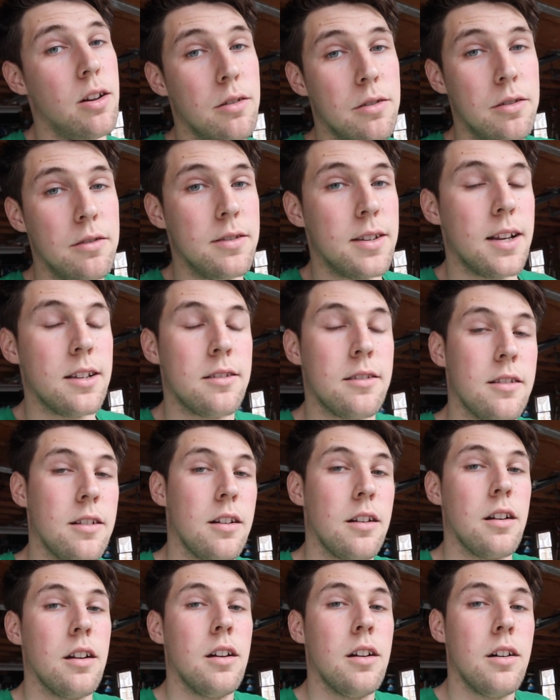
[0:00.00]
O2
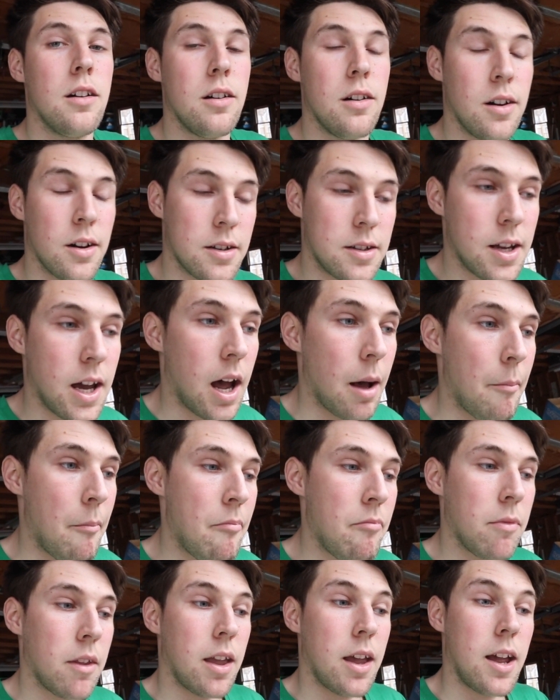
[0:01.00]
sensor hooked up,
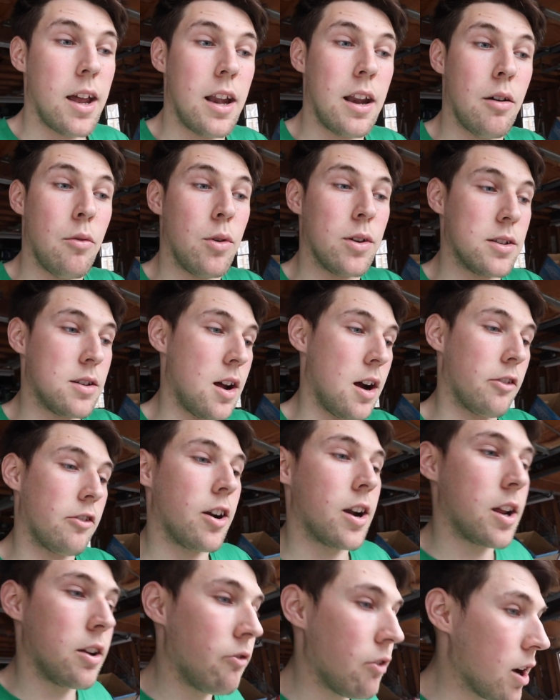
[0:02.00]
and it was not
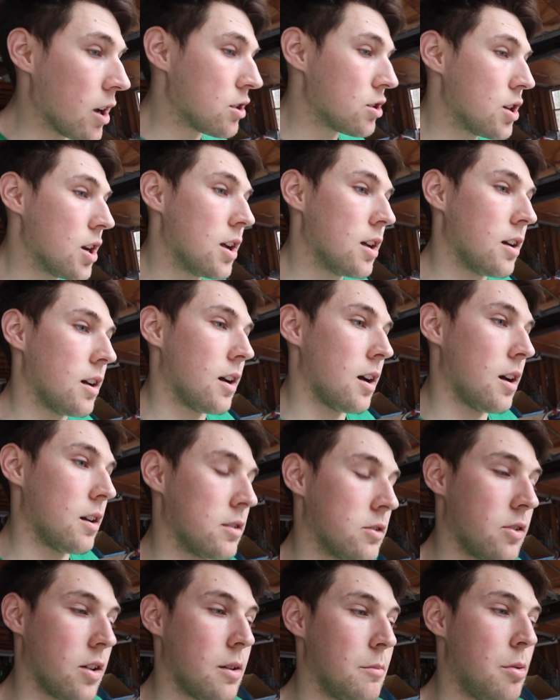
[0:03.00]
running rich. It
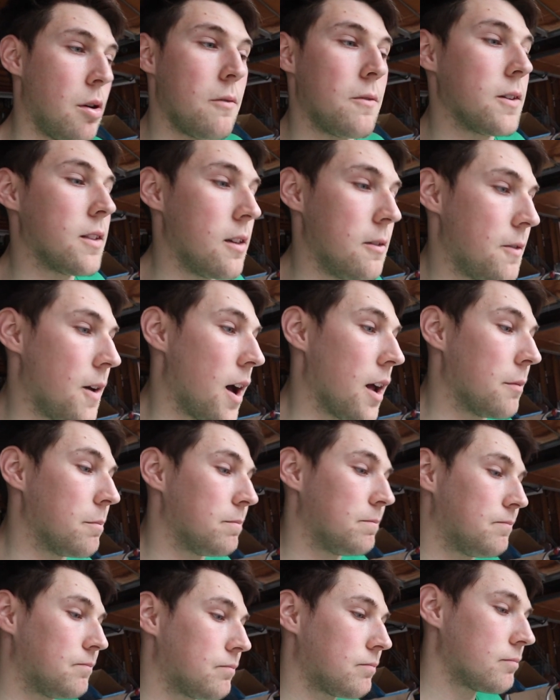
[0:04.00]
was running perfectly fine
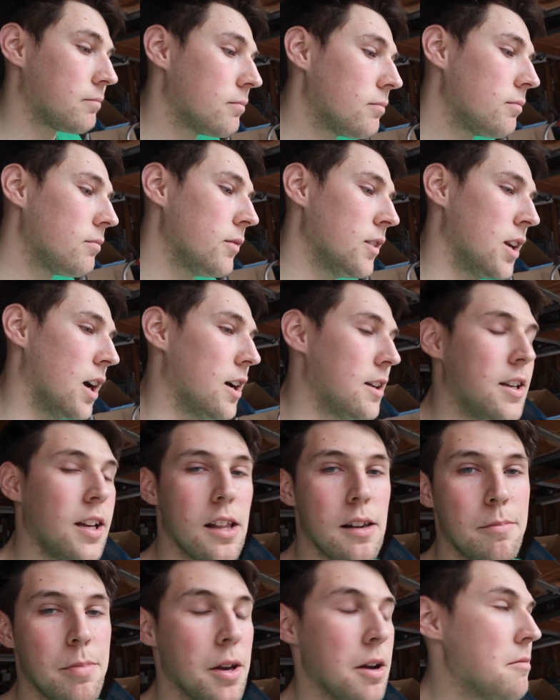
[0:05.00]

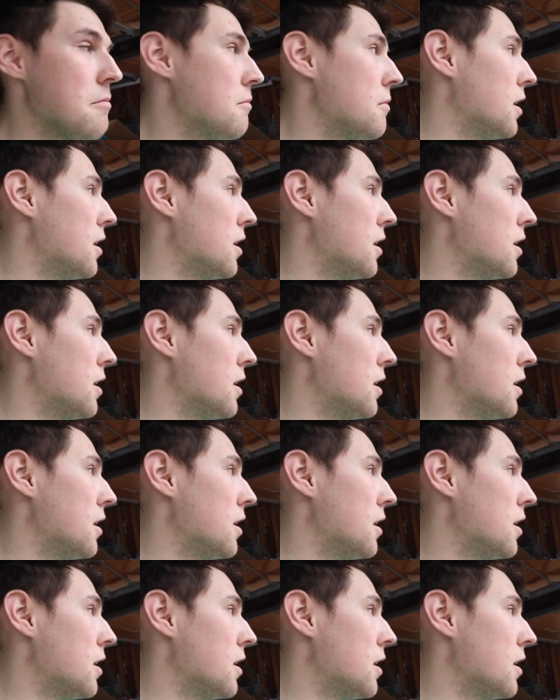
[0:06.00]
until it blew.